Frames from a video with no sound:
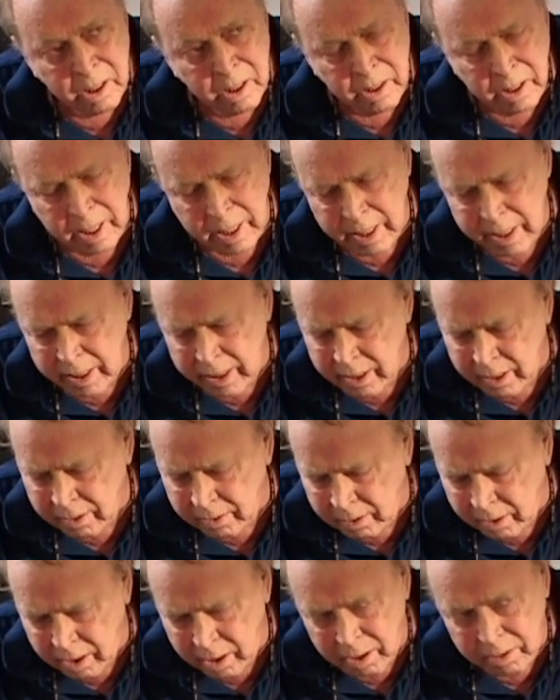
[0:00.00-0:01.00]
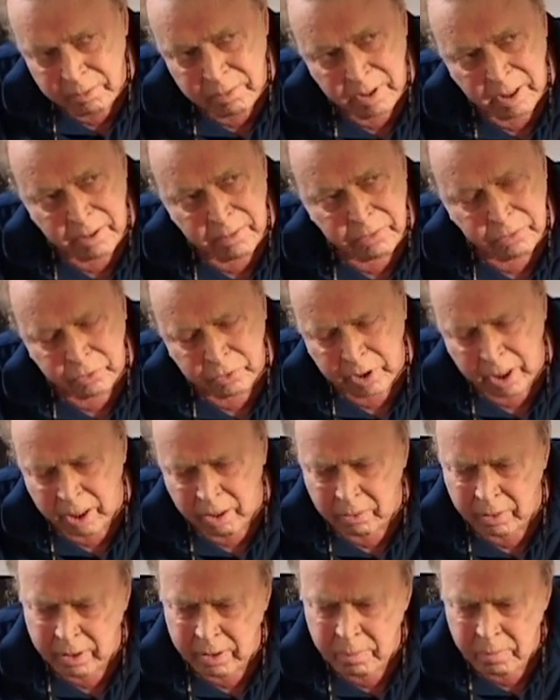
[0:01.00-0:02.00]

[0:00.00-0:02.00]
than a, uh, a, a salary,